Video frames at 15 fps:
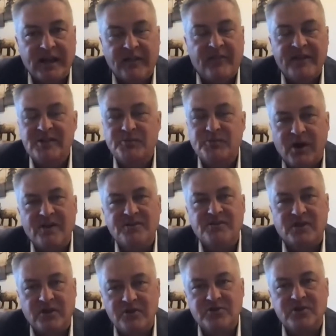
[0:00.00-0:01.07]
this
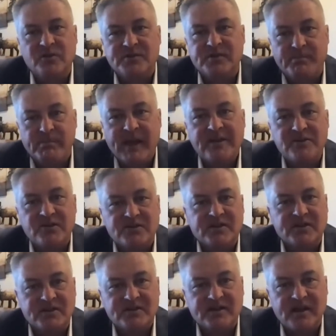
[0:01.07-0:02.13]
prosecution was a major
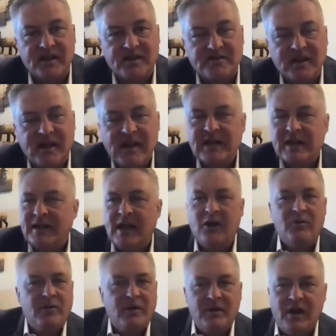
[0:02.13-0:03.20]
success.
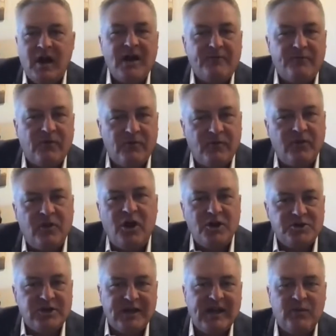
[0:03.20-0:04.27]
Now, not for the
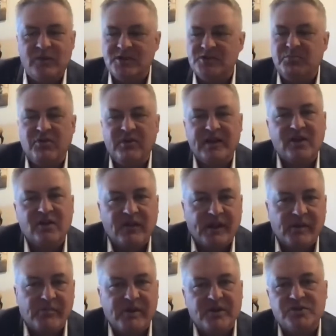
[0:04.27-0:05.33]
launching anyone's political
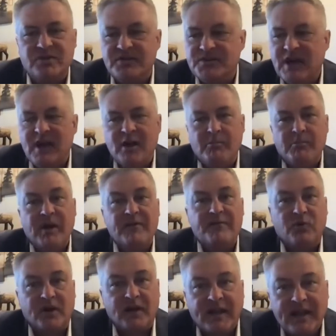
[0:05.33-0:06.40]
ambitions, but
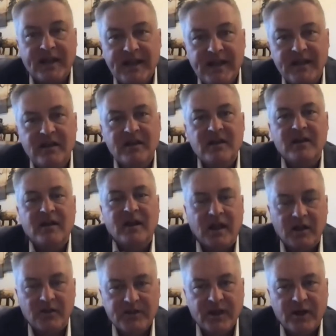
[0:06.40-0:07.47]
for getting
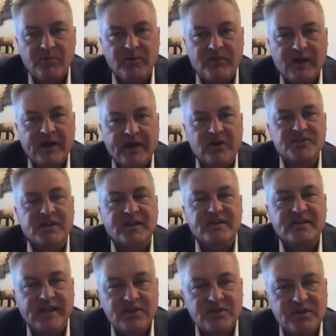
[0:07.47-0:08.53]
healthcare providers'
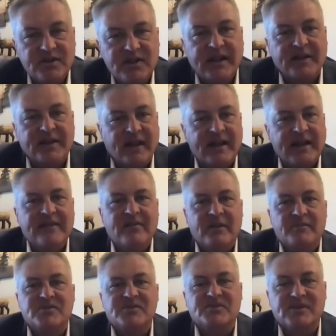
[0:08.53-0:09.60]
attention and letting
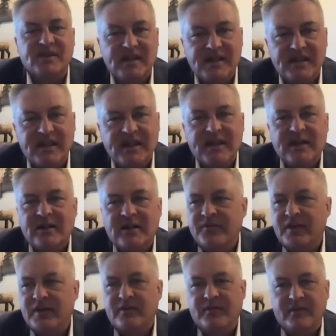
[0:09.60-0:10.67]
them see
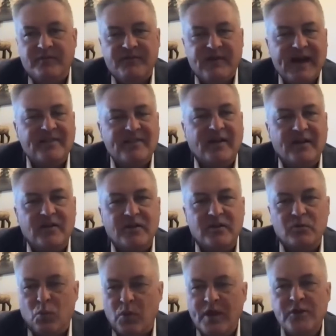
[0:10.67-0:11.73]
the fact that
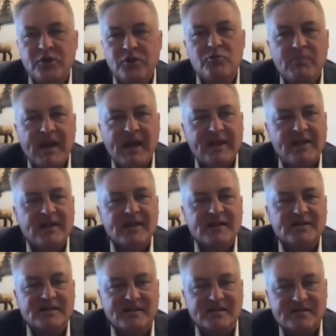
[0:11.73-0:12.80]
when you make
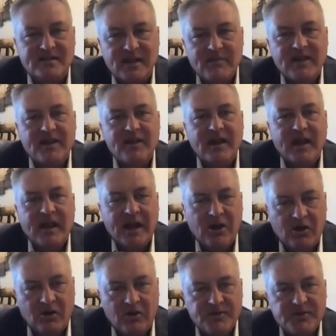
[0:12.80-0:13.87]
systemic
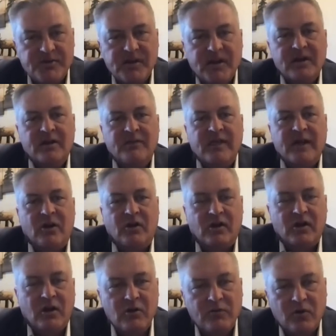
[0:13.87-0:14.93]
errors that
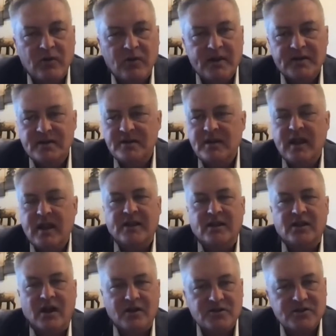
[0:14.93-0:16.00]
are overridden and
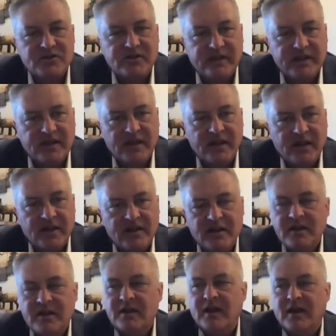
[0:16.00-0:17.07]
consciously done,
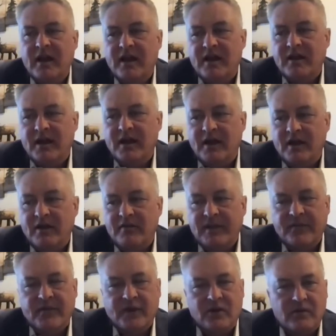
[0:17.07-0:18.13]
and
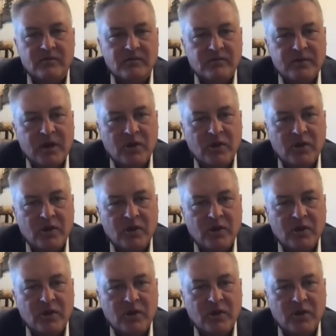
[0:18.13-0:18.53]
that are,